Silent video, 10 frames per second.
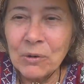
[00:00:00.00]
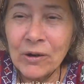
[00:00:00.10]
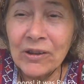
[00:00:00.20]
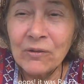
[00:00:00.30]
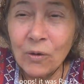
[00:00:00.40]

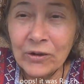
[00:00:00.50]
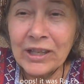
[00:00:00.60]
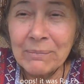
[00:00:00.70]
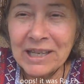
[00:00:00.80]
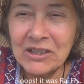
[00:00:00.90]
were
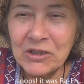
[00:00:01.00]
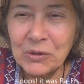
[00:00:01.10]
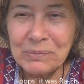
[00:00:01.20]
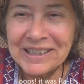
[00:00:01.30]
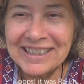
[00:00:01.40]

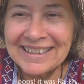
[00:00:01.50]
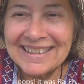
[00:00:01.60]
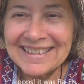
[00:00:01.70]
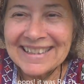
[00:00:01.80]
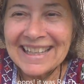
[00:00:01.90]
fourth-dimensional
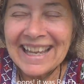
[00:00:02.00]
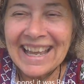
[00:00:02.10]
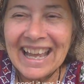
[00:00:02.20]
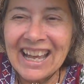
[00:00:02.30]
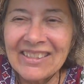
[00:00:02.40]
beings,
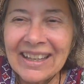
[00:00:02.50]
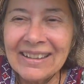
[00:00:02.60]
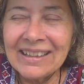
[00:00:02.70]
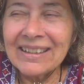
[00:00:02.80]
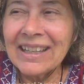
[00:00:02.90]
and
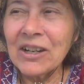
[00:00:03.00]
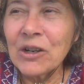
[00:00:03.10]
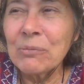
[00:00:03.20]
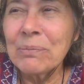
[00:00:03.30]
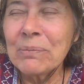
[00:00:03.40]
they
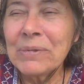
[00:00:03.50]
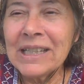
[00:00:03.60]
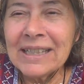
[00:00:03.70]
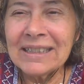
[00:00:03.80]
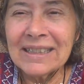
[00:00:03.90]
their
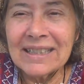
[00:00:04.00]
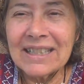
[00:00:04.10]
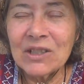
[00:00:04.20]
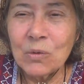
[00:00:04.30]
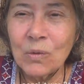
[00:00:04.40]

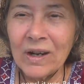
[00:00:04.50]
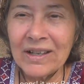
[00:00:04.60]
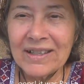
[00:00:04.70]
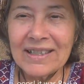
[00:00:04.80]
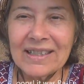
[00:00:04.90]
beingness
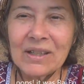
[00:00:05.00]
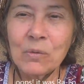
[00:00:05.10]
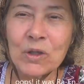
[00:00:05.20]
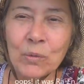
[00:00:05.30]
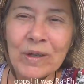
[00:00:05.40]
was
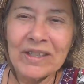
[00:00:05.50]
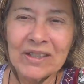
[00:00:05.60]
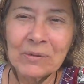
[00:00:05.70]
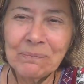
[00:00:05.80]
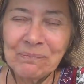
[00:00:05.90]
was
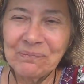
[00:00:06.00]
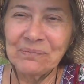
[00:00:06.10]
wisdom,